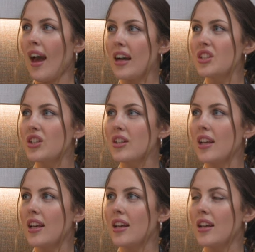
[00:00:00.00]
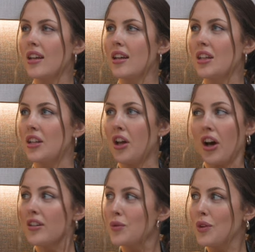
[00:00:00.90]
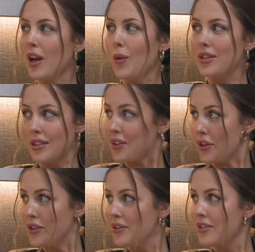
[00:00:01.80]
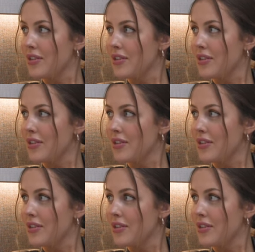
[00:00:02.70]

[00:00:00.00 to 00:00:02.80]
Actually, not when I was little.